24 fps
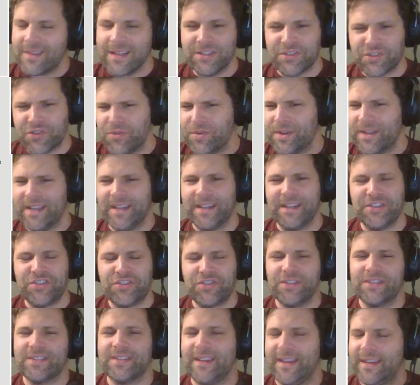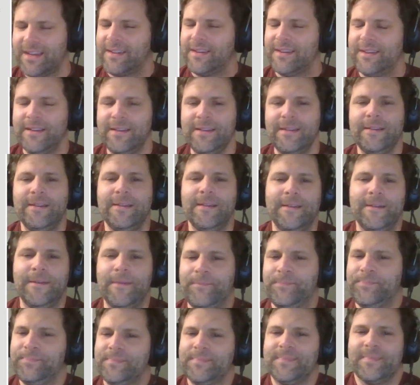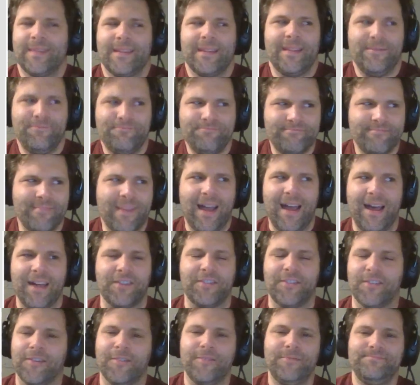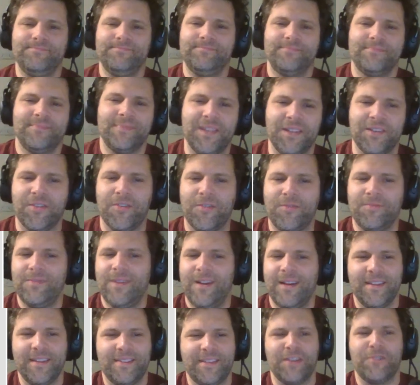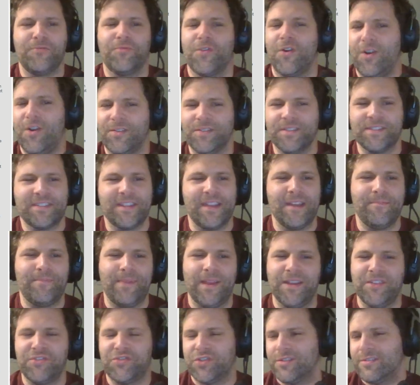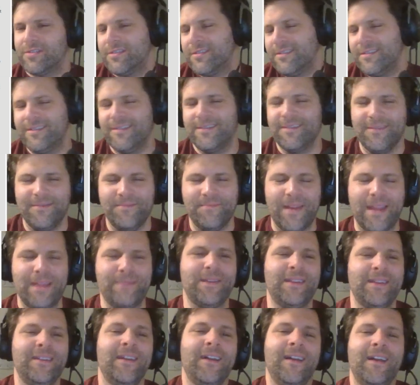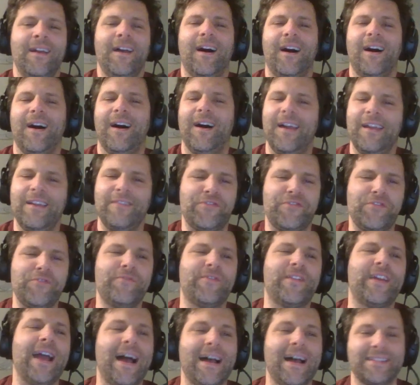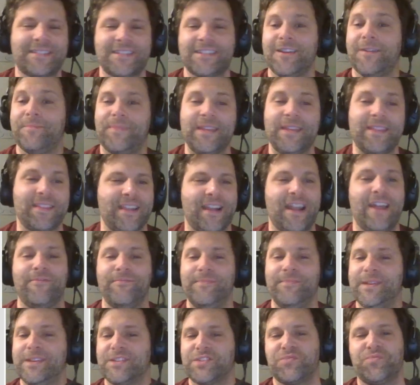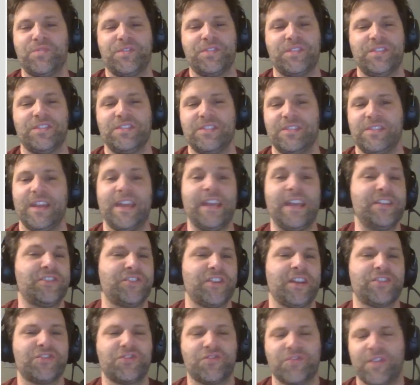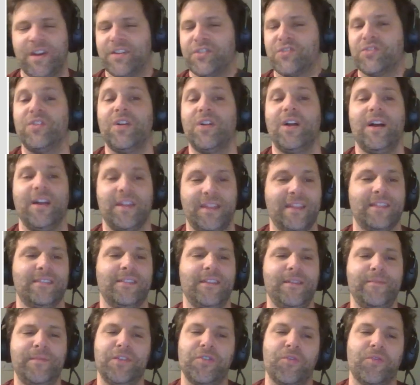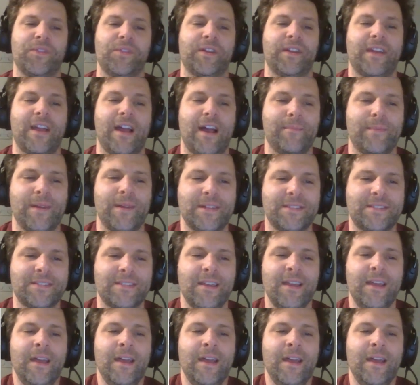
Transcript: So again, it's just like, I don't know. I think we're all on the same page here. Maybe if you've got something that I've missed with the Ajax Strider, again, let me know in the comments.